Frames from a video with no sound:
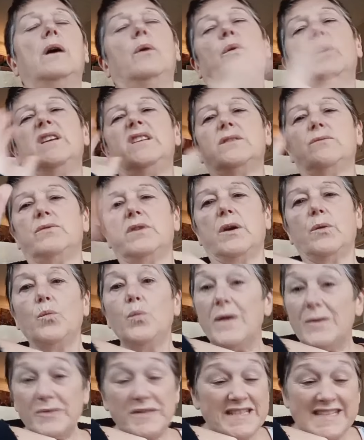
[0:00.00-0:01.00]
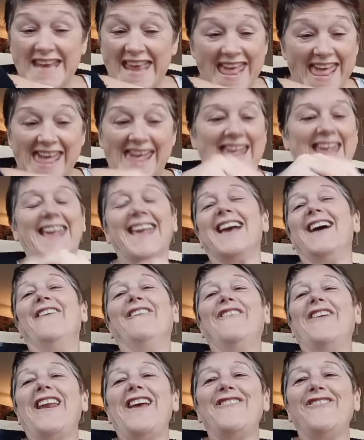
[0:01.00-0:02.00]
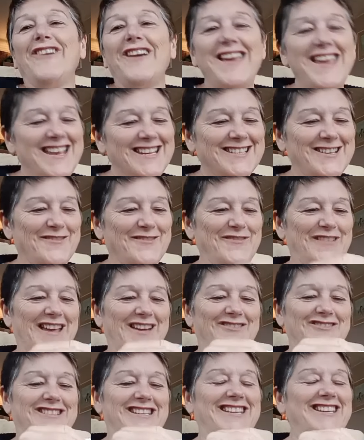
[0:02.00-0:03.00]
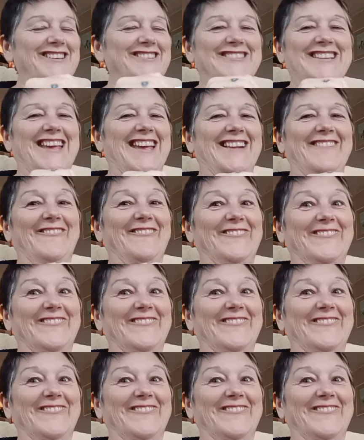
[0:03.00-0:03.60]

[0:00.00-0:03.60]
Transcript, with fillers: Oh, I don't know. We'll see. Whatever it is, I'll be able to use it.